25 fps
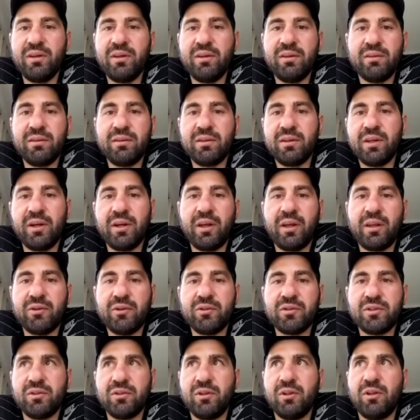And, you know, there
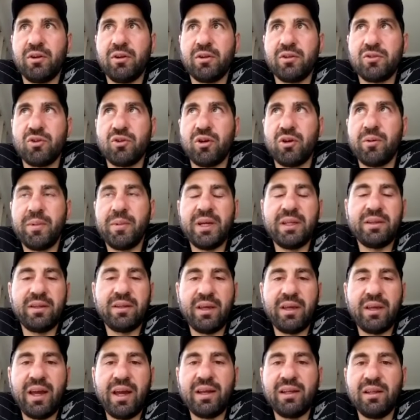was a lot of talk about
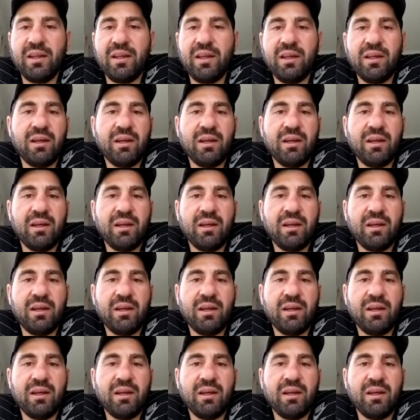the A-League,